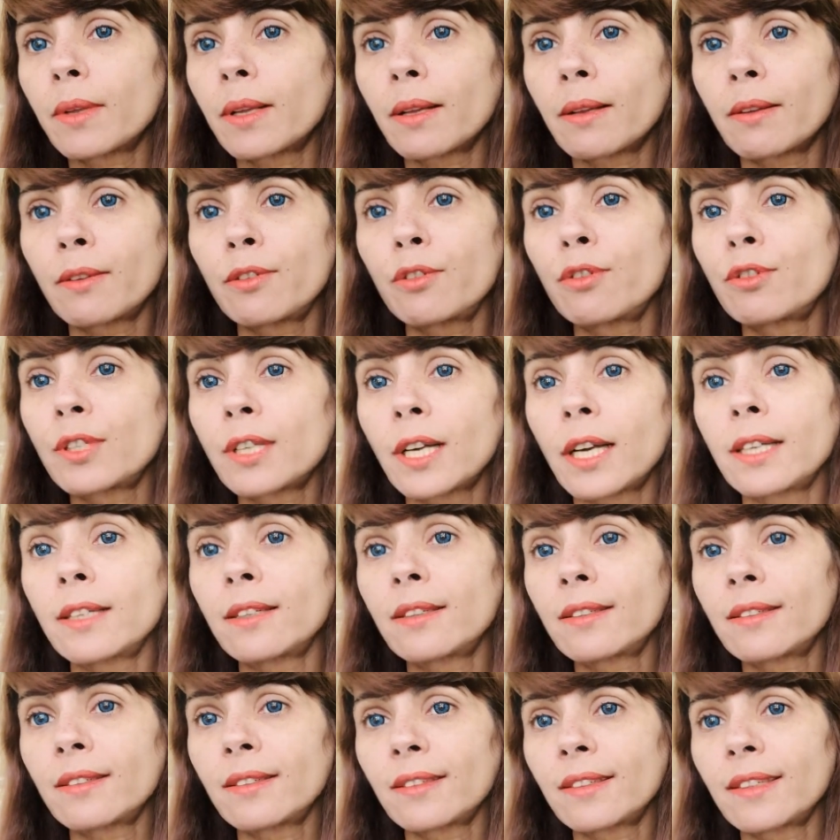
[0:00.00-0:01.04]
you
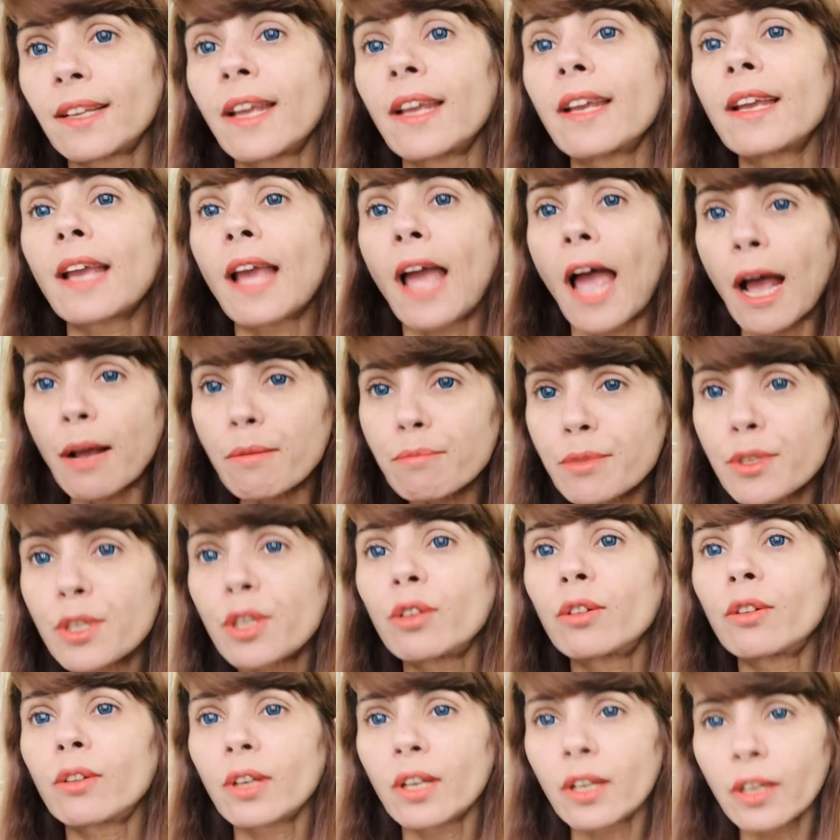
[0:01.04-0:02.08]
start saying
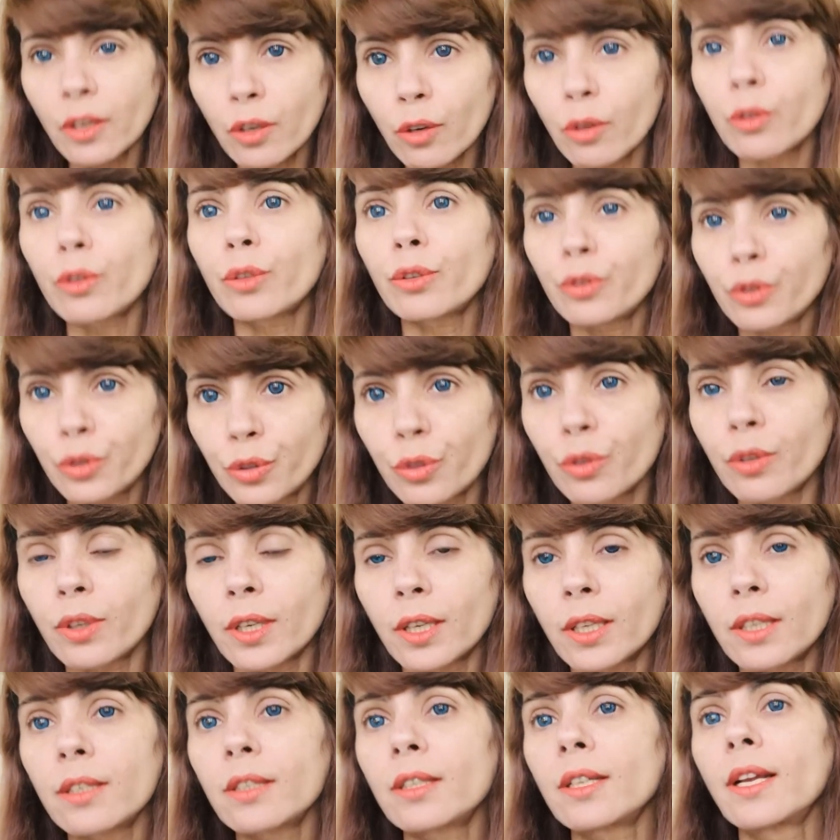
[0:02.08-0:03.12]
absolutely no to
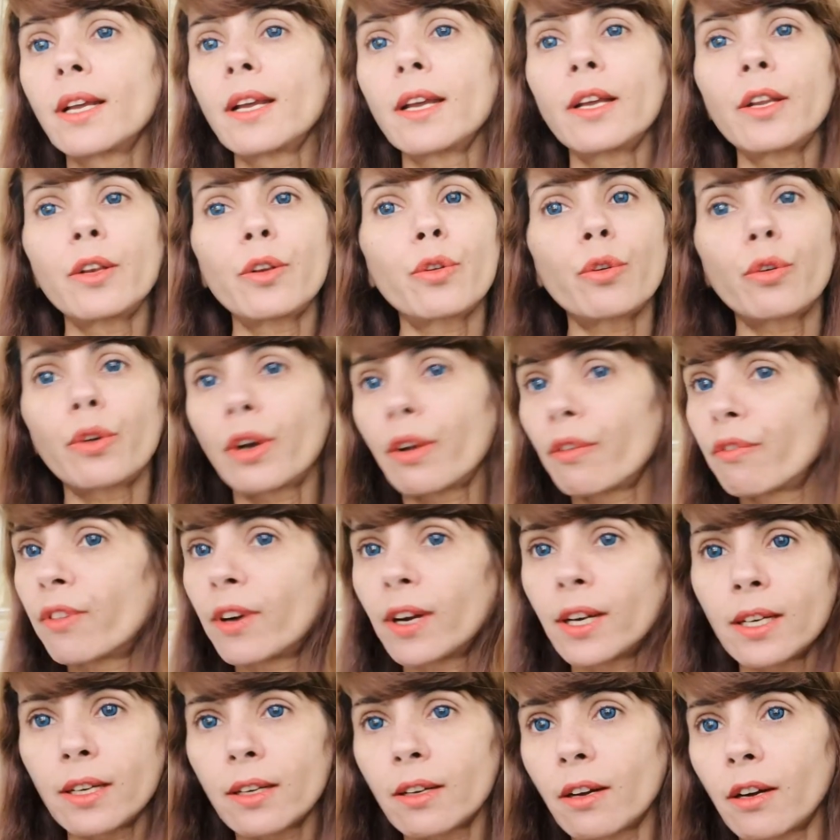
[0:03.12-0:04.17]
sugars, no
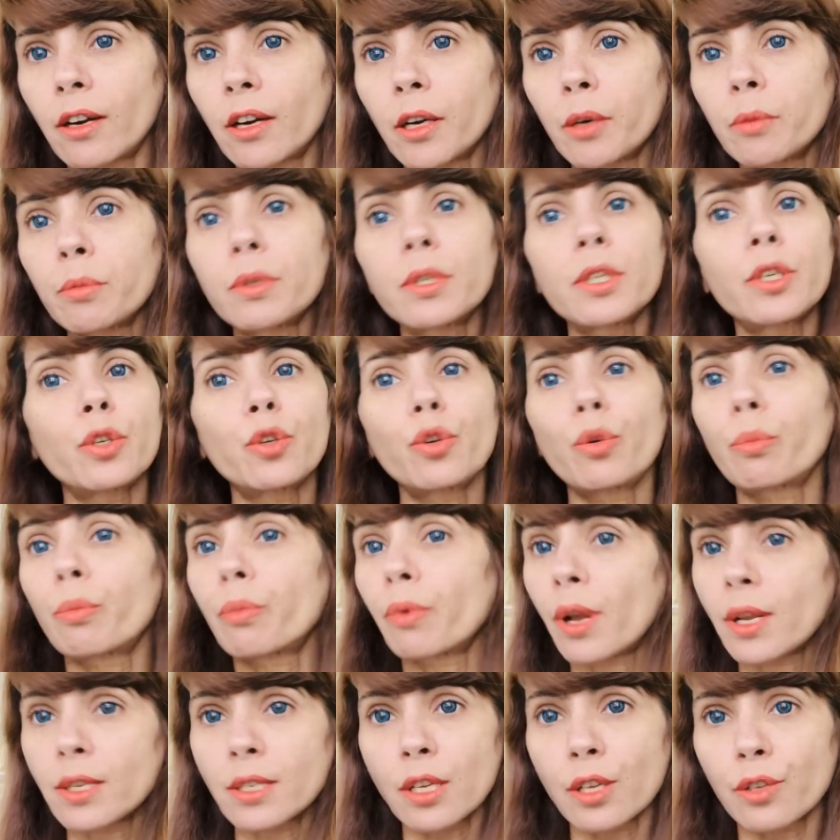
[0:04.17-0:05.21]
refined carbs, no
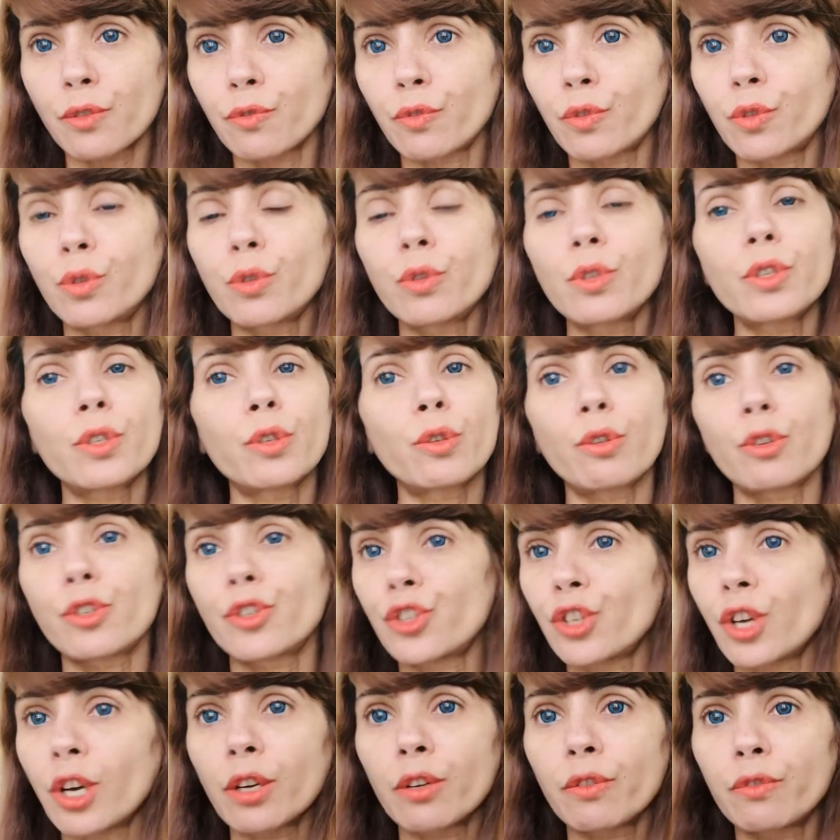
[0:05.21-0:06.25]
processed foods, no
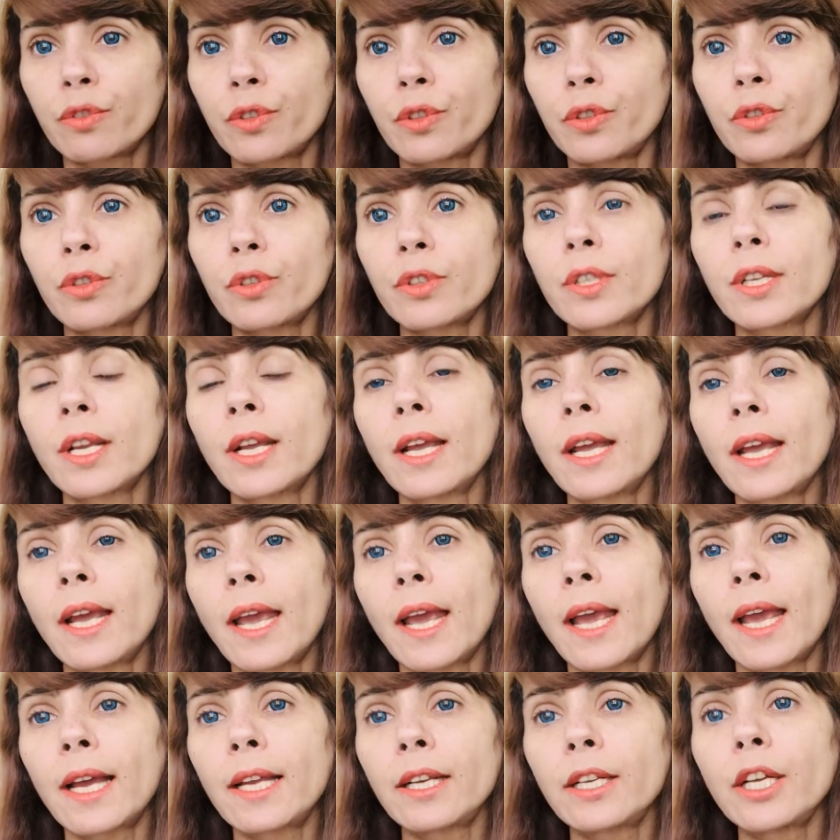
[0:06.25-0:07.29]
junk foods,
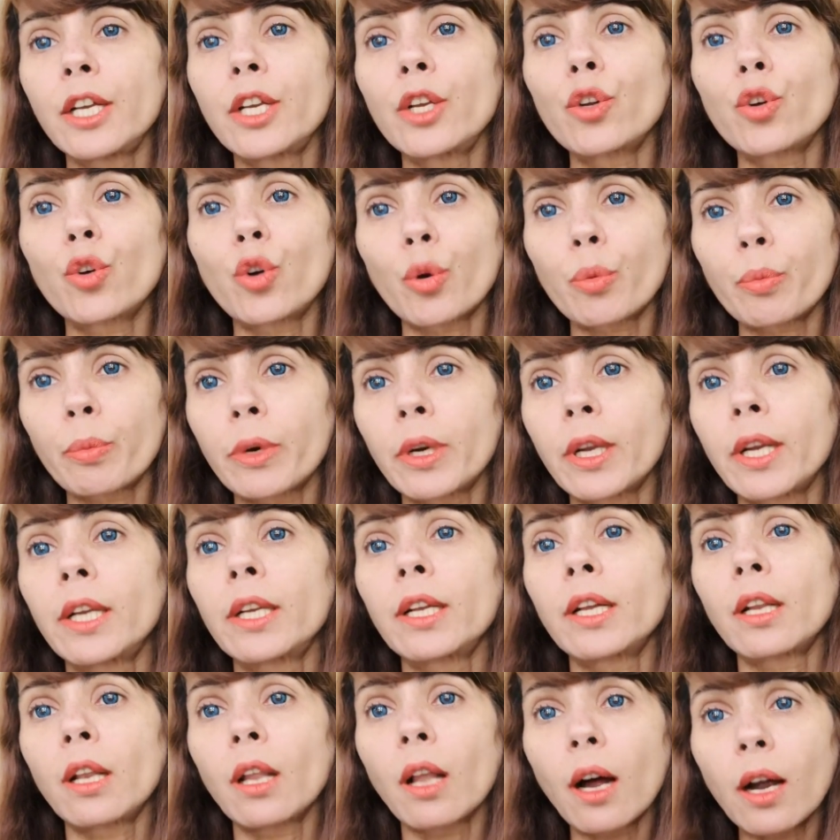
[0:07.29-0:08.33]
and
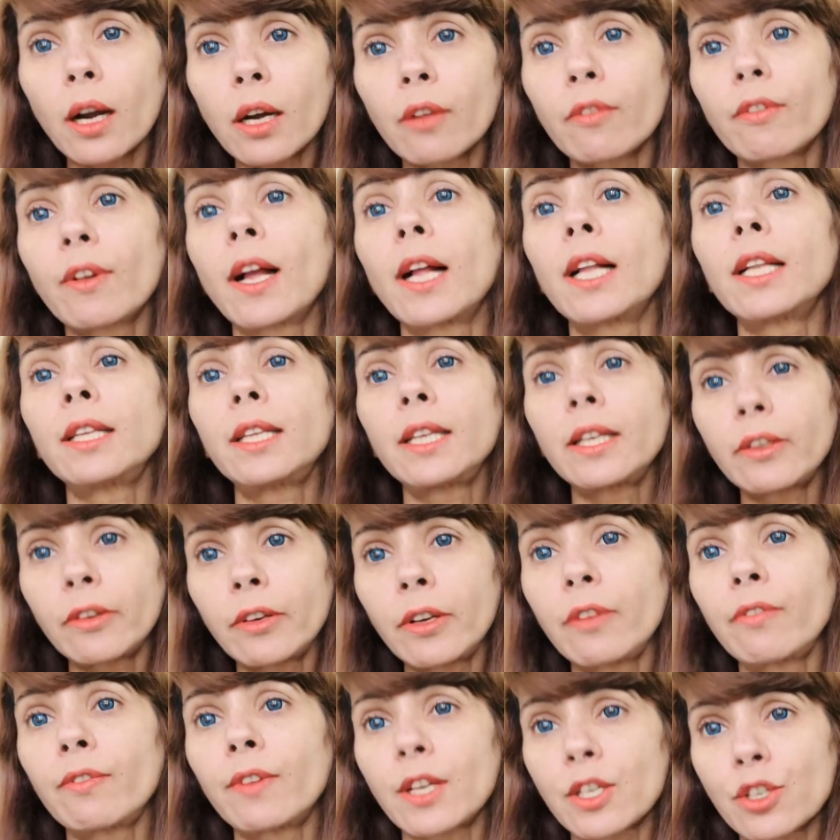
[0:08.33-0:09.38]
incorporate a lot of healthy
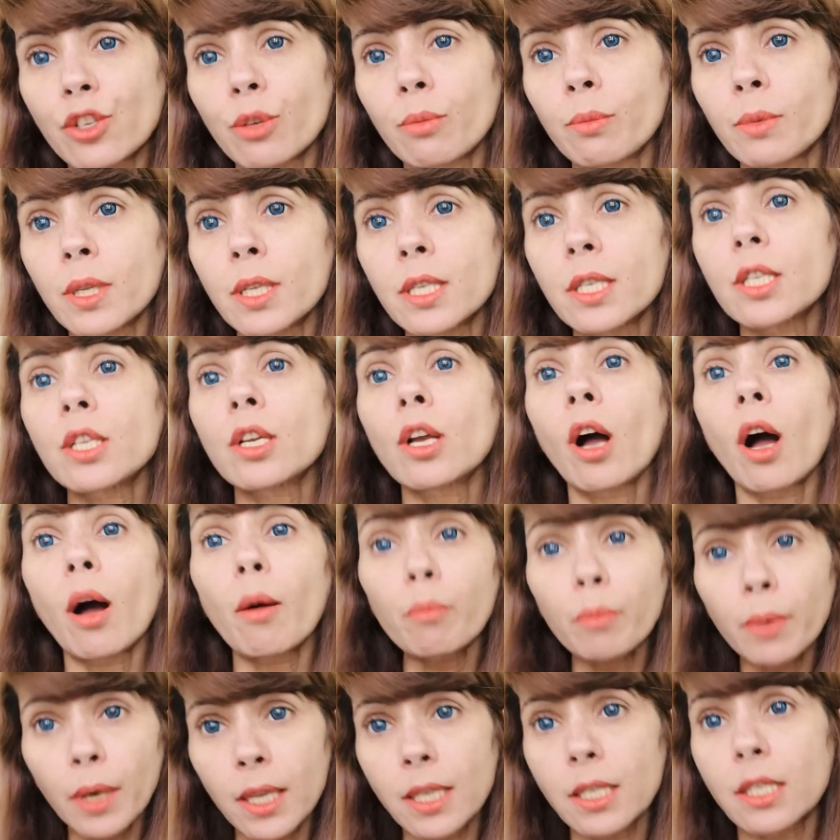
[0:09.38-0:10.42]
green vegetables,
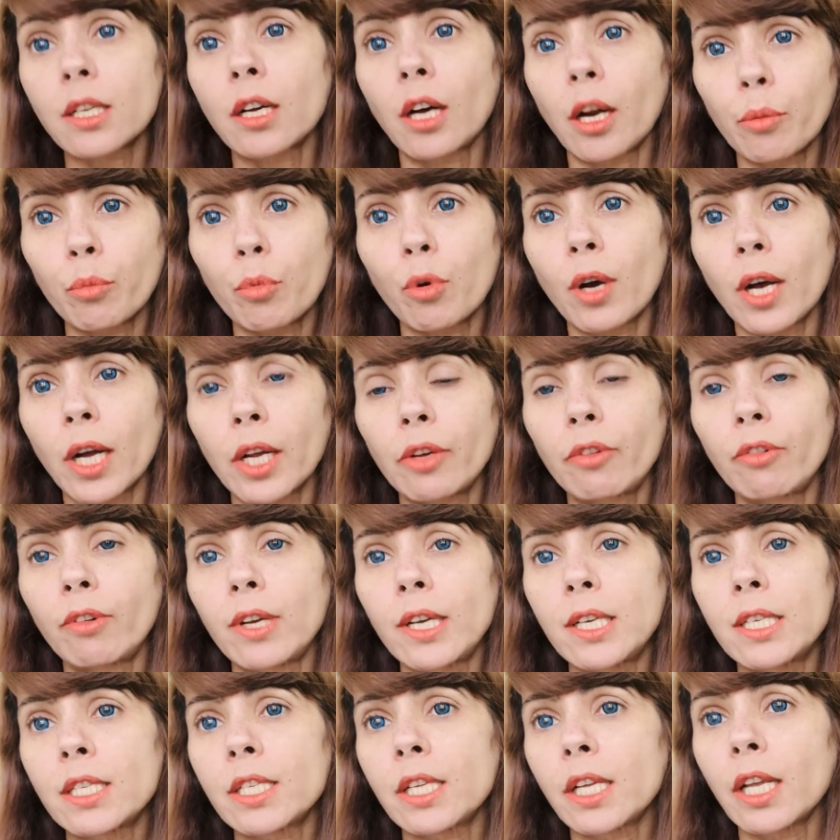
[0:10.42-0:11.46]
complex
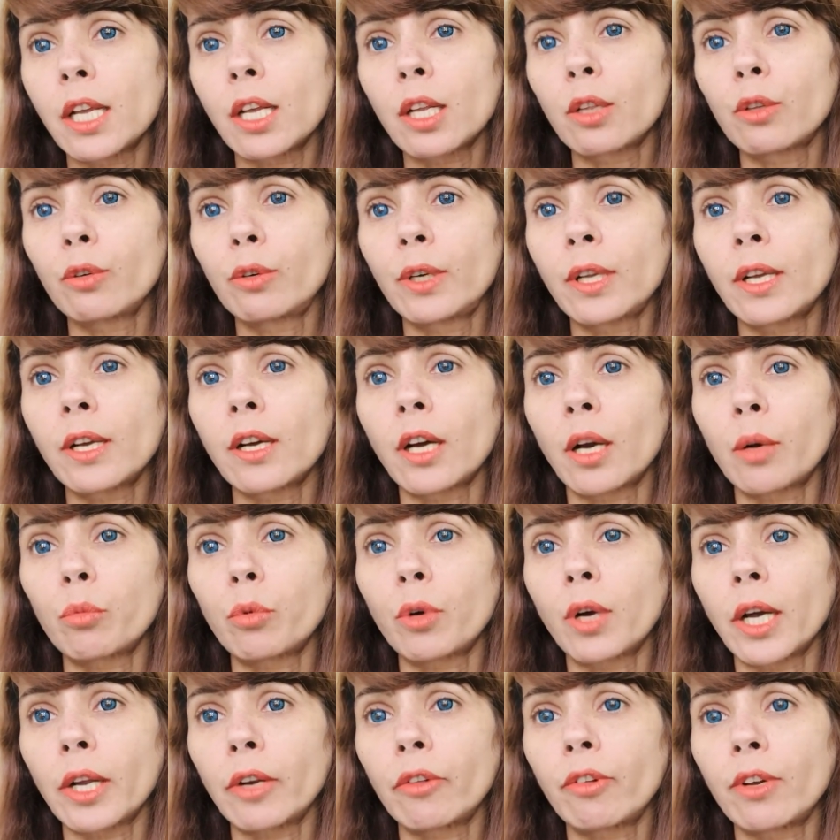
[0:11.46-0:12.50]
carbohydrates, including
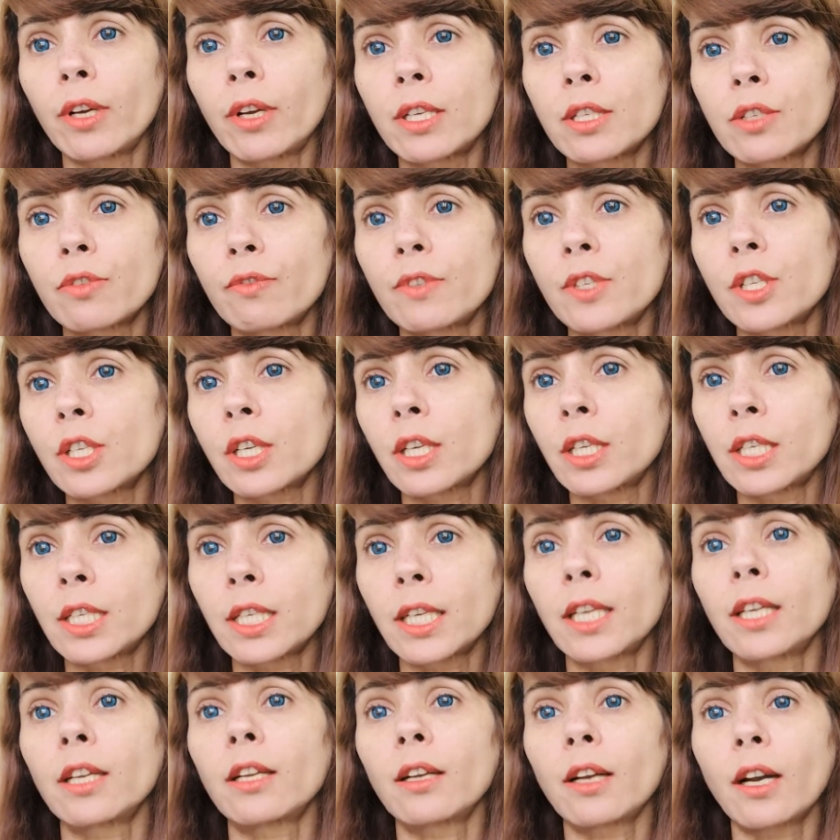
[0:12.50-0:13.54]
carbohydrates which
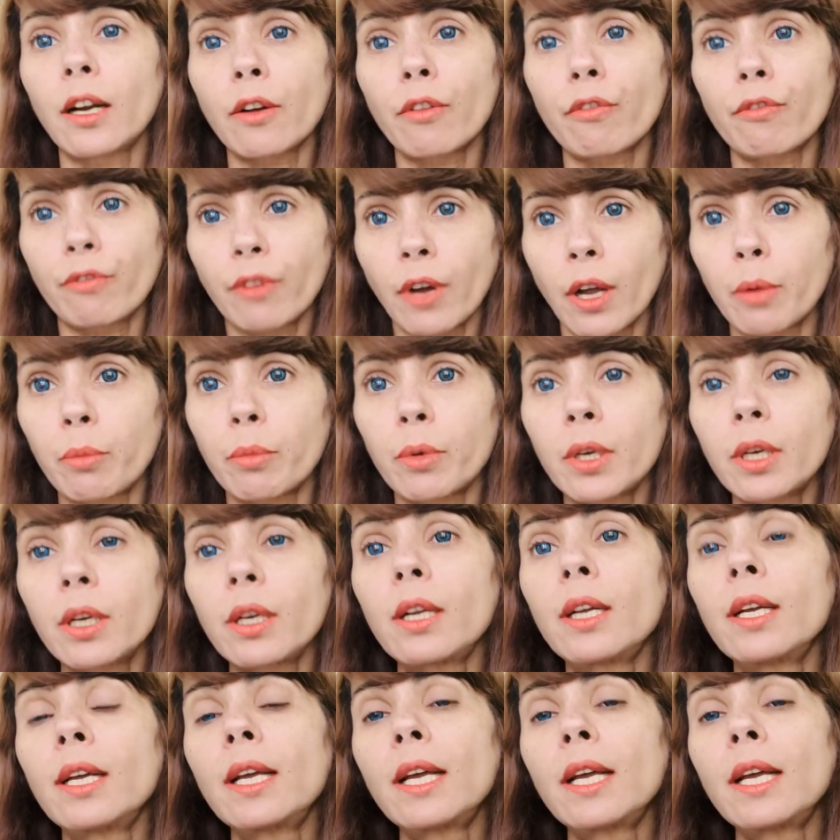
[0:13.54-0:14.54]
contain a lot of fiber,